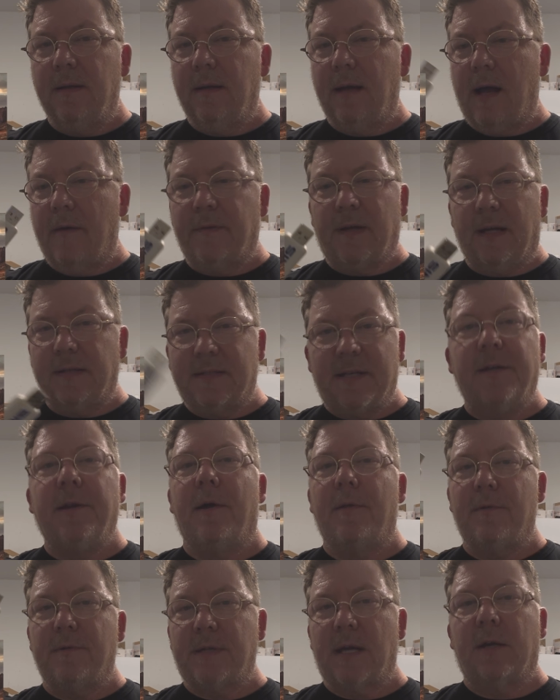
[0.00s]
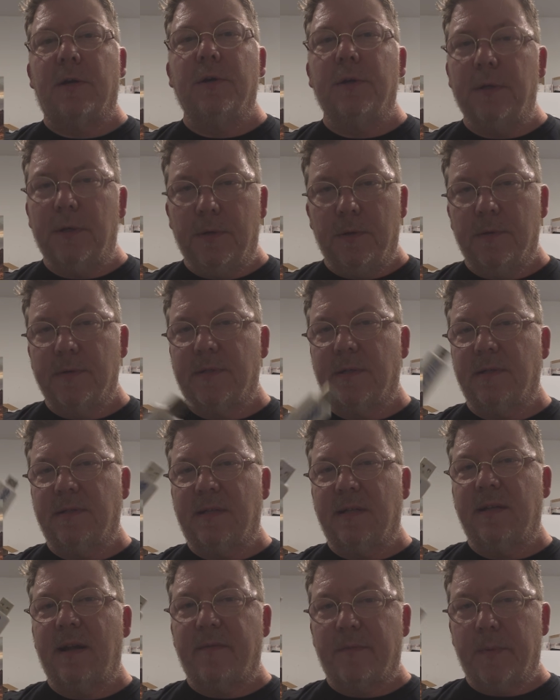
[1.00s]
I've got 10 others I could have used. It
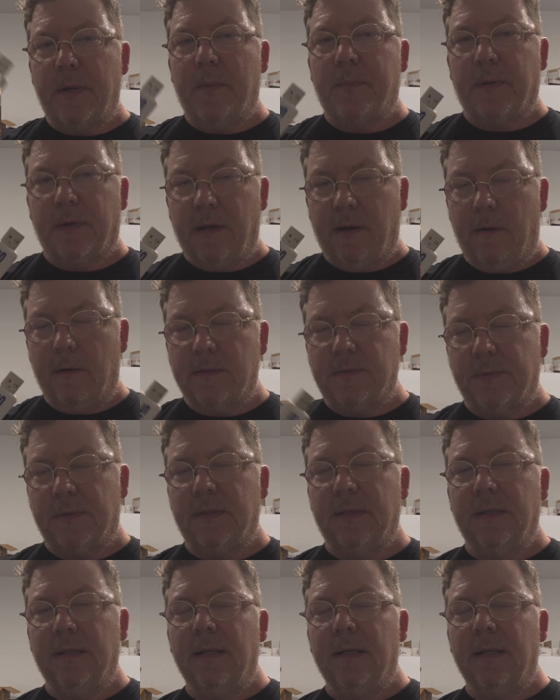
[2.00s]
doesn't have to be a Polaris one.